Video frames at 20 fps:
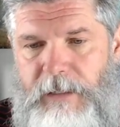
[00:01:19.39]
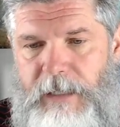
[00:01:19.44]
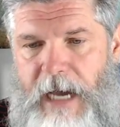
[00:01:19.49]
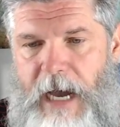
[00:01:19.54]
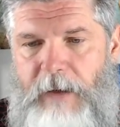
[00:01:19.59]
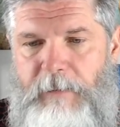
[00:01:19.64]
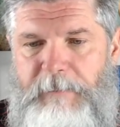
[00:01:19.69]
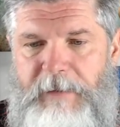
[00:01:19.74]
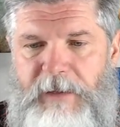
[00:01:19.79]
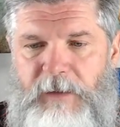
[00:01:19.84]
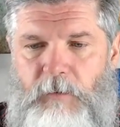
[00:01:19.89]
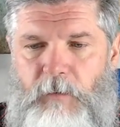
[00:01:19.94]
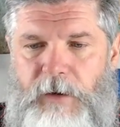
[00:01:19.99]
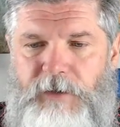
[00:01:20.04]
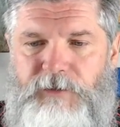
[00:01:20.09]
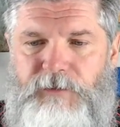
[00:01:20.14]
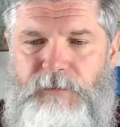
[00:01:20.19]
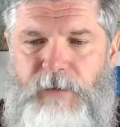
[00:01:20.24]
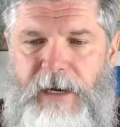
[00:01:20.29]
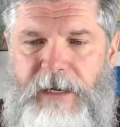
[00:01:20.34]
I would be the
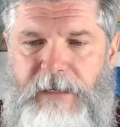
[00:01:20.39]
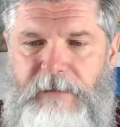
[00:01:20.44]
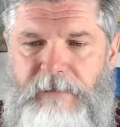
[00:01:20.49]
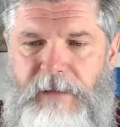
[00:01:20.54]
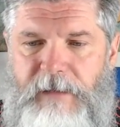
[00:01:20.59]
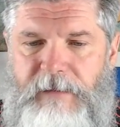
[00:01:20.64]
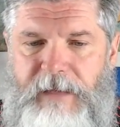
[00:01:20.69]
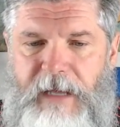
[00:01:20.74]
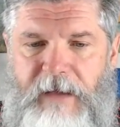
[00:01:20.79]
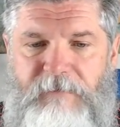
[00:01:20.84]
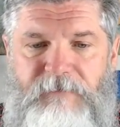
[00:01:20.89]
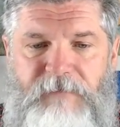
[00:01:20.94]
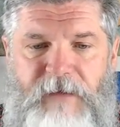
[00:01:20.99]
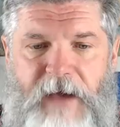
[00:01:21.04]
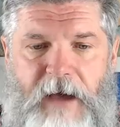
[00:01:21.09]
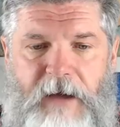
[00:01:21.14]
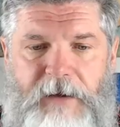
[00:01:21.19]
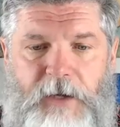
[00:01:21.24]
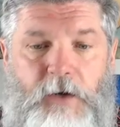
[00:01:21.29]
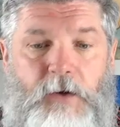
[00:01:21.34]
one trending that they have
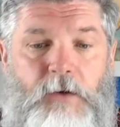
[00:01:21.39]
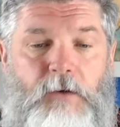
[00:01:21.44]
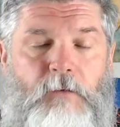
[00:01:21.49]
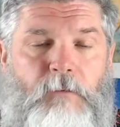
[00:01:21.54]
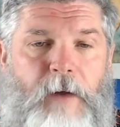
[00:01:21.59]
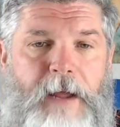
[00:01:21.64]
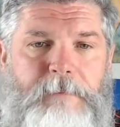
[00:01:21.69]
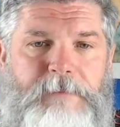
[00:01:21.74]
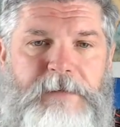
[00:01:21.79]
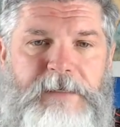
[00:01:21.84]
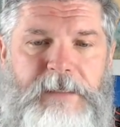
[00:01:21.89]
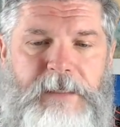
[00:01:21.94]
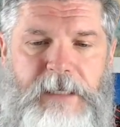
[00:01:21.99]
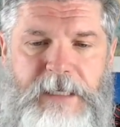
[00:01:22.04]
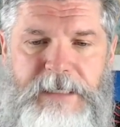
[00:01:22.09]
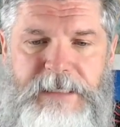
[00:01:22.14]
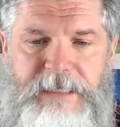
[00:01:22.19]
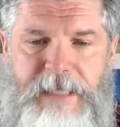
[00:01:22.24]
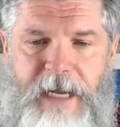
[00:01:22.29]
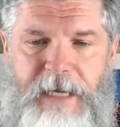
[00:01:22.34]
found a girl raped
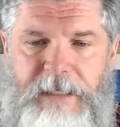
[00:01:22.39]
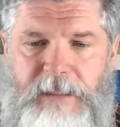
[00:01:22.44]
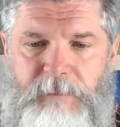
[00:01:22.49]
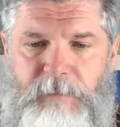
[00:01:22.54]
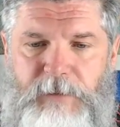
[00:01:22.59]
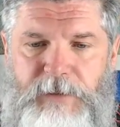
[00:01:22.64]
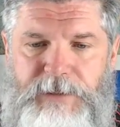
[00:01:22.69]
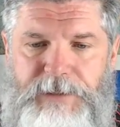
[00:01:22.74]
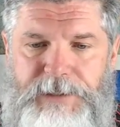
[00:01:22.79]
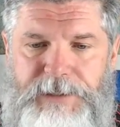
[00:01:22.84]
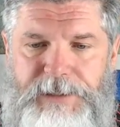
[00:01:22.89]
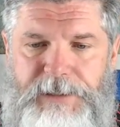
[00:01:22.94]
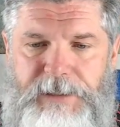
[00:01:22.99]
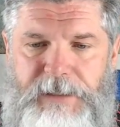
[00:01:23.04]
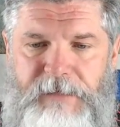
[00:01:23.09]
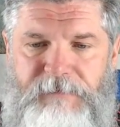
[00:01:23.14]
and dead in the bushes.